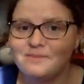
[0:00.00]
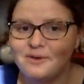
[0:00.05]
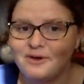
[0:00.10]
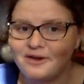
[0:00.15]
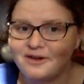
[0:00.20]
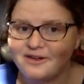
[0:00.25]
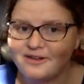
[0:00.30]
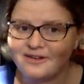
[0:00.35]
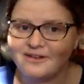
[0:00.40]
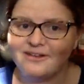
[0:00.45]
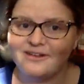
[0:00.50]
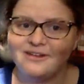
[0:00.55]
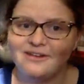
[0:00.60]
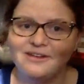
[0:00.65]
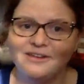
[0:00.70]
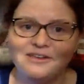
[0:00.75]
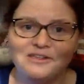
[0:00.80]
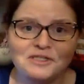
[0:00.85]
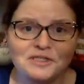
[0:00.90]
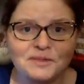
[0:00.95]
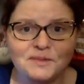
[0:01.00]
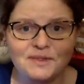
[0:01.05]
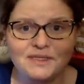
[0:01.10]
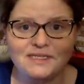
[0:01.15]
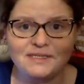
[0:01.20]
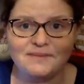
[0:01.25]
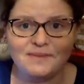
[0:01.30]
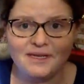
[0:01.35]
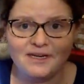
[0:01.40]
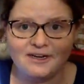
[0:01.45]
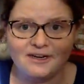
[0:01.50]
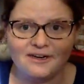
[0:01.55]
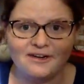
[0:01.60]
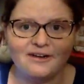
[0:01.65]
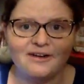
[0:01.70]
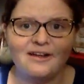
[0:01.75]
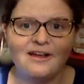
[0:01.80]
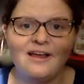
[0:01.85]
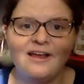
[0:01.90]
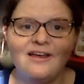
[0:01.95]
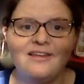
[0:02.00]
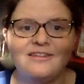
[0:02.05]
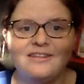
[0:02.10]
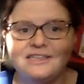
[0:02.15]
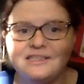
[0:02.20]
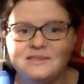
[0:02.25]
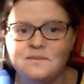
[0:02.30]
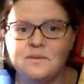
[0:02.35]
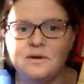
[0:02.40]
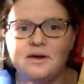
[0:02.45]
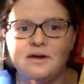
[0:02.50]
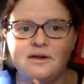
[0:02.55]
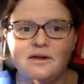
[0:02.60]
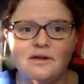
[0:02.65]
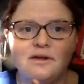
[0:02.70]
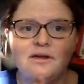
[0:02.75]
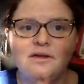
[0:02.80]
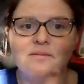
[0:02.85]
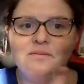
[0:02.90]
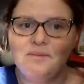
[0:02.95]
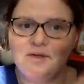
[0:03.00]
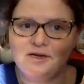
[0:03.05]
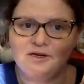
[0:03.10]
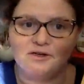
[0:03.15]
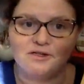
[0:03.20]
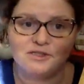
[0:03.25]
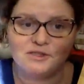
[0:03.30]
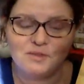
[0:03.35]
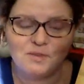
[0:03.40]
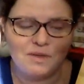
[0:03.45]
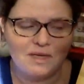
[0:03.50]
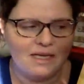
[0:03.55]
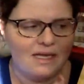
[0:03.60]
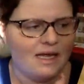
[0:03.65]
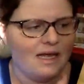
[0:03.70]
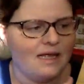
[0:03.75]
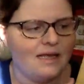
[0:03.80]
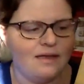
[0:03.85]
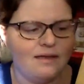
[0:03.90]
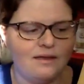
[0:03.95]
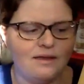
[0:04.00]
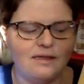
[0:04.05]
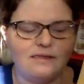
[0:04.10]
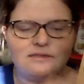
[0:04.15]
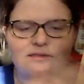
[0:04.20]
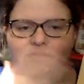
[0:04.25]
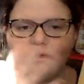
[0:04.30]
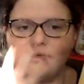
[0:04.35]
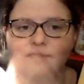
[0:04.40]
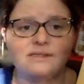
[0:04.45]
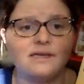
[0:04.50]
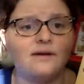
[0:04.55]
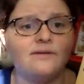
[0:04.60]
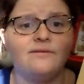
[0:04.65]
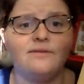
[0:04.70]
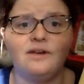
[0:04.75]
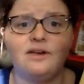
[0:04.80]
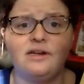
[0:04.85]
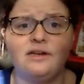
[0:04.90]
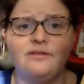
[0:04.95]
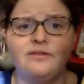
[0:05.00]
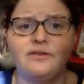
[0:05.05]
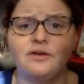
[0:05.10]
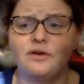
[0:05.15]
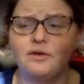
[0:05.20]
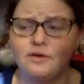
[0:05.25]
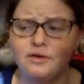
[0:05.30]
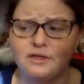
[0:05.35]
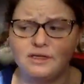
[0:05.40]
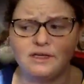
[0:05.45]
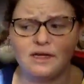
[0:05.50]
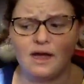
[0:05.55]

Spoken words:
book, Sweet to Bitter, this book, Bitter to Sweet, it starts out very difficult.